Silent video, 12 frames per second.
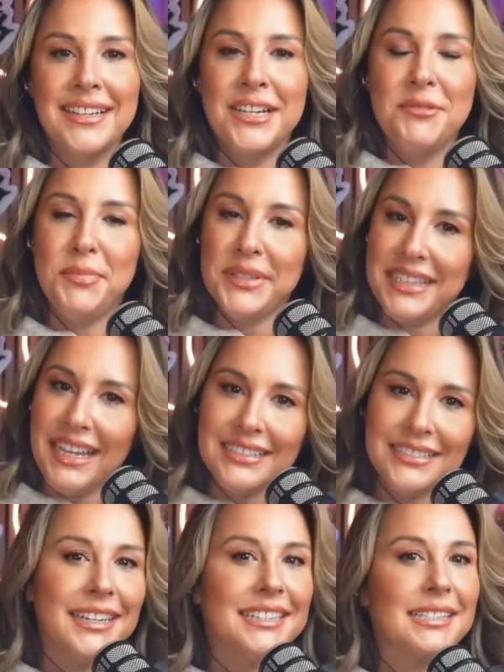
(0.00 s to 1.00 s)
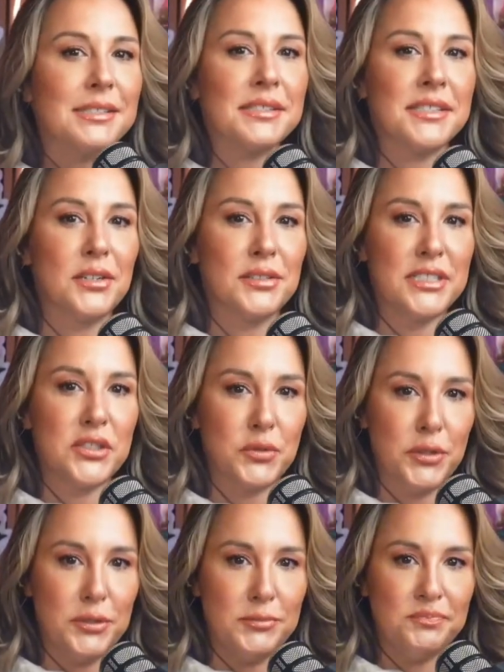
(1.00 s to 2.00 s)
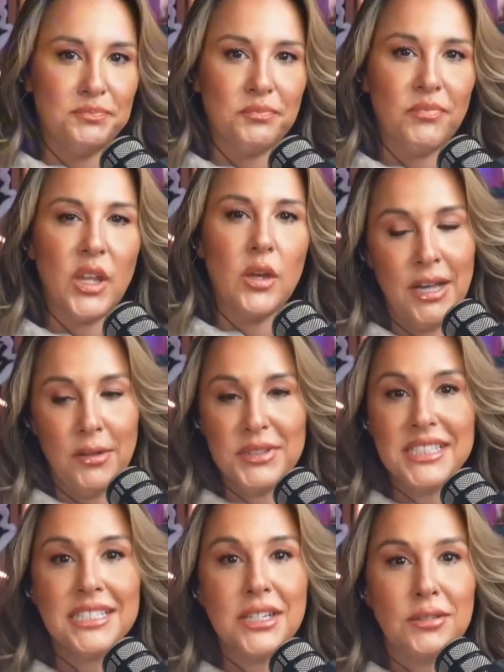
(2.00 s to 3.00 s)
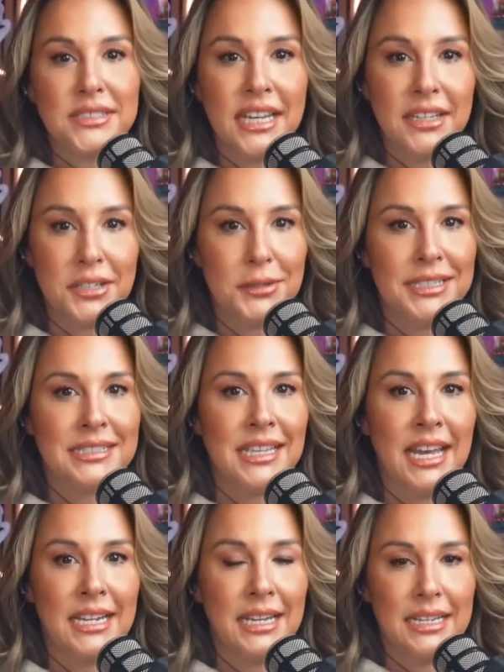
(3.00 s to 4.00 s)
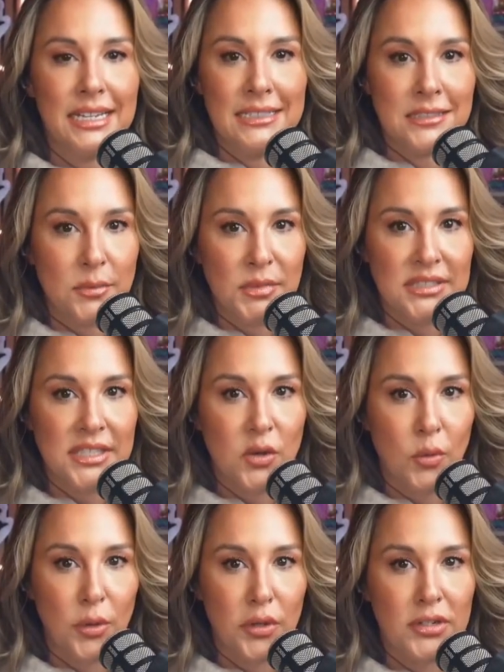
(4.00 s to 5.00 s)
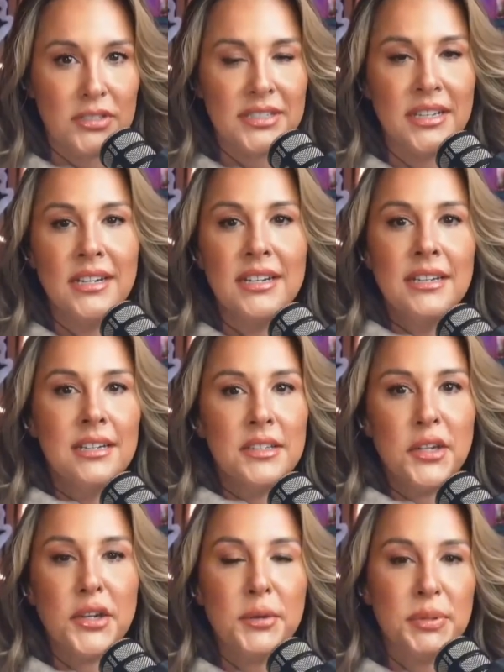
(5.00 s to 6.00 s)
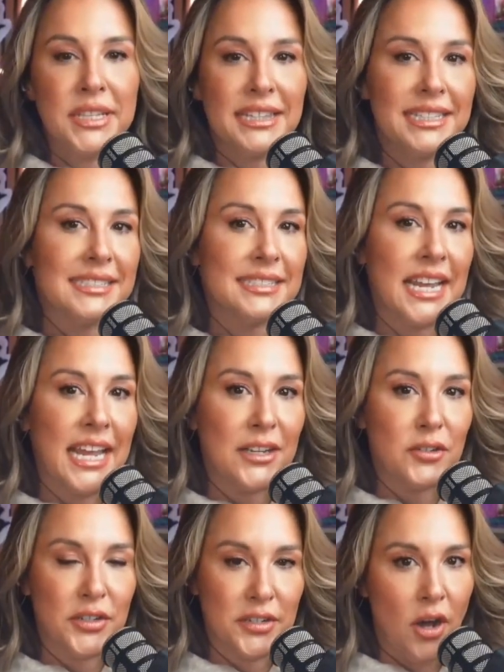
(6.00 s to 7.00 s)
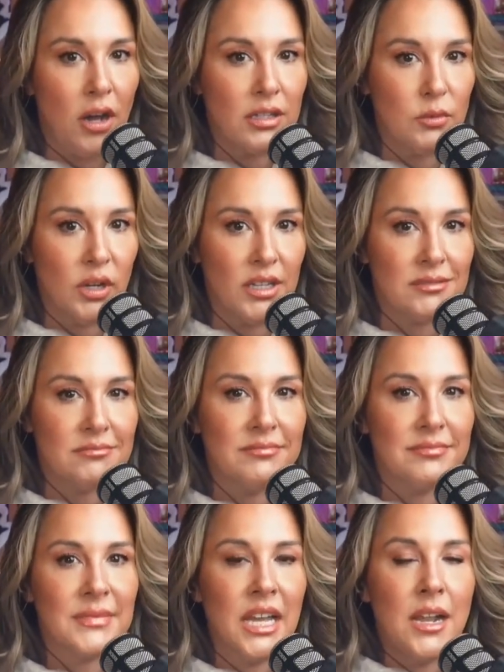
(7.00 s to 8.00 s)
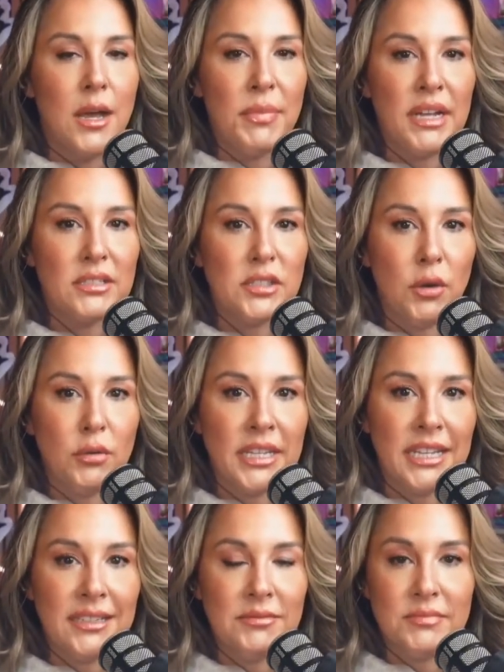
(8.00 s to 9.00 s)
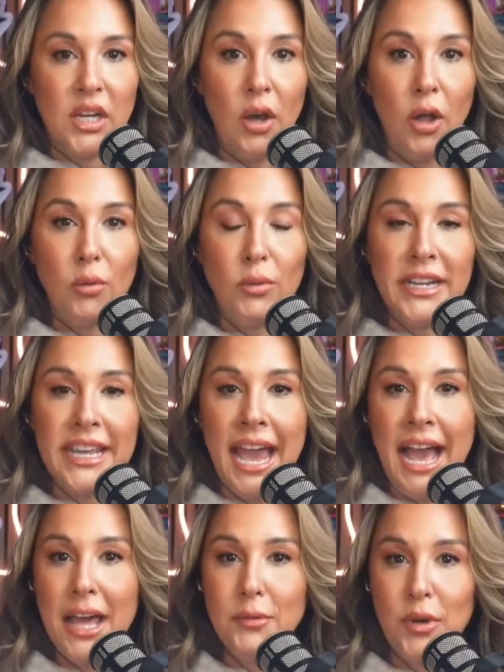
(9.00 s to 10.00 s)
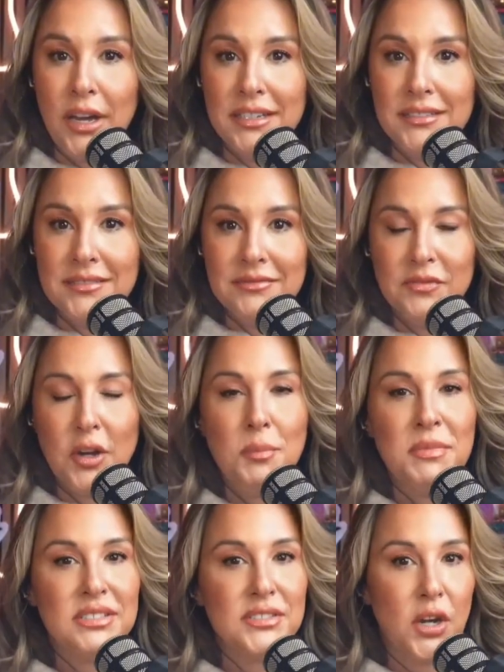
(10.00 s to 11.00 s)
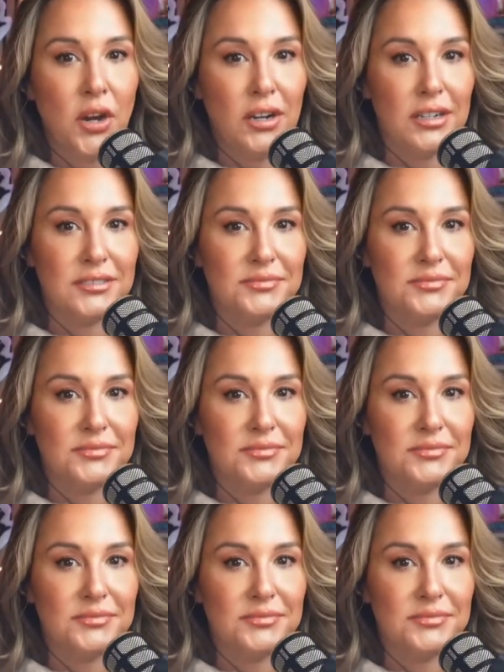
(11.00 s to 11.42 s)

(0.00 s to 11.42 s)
But that's not necessarily true. What they don't tell you is that intimacy quarters, they're completely standard in Hollywood. Baldoni already had one from the start.